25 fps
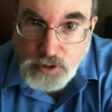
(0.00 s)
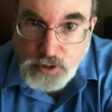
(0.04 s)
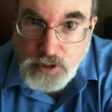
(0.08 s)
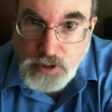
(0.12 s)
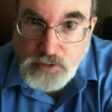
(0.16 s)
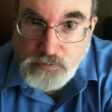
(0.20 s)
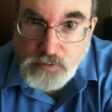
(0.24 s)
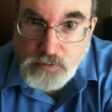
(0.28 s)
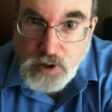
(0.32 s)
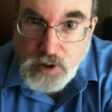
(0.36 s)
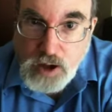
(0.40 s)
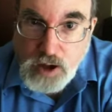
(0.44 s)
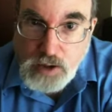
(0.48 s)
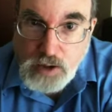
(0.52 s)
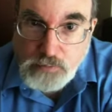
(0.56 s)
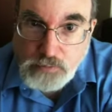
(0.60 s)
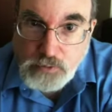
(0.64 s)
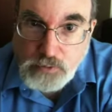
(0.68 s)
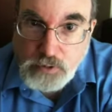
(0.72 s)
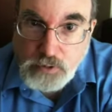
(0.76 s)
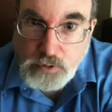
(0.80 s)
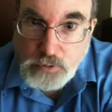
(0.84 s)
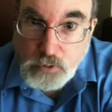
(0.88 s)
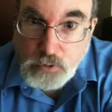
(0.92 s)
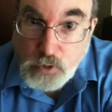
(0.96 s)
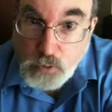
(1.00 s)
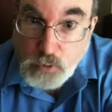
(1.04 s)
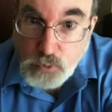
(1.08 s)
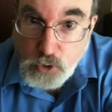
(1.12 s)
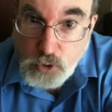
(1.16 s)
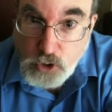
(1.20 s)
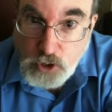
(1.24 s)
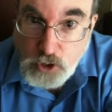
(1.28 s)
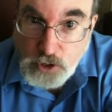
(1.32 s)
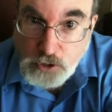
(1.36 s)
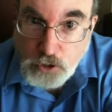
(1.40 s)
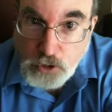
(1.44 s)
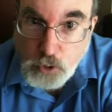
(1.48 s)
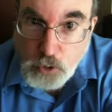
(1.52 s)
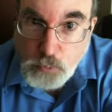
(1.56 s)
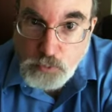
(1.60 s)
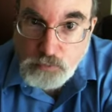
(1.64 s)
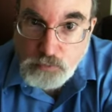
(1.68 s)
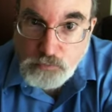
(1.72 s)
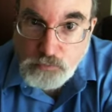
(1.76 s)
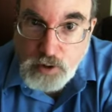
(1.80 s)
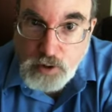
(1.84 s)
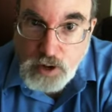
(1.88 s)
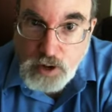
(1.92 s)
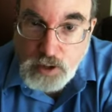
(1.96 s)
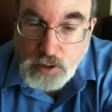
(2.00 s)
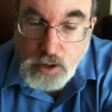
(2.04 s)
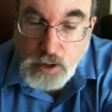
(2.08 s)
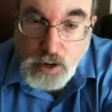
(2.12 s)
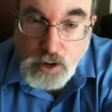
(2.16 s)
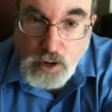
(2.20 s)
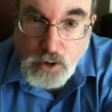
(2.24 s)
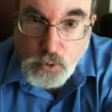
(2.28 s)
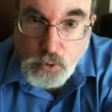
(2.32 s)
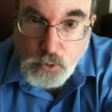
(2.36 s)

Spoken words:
on e5 or a rook on an open file